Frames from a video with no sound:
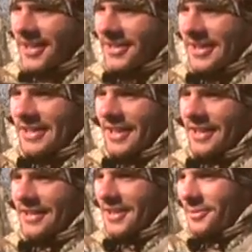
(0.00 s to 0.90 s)
to
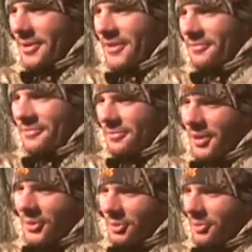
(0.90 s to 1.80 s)
take a deer we have
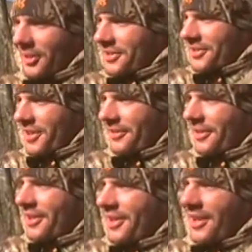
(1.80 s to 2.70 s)
multiple pictures of.
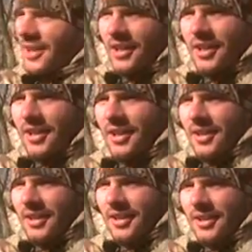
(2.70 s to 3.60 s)

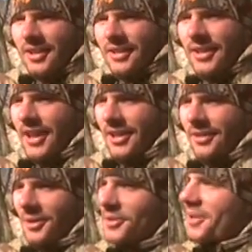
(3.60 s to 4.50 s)
You gotta
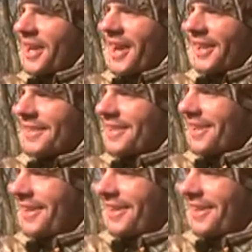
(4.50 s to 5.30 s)
love those Reconyx.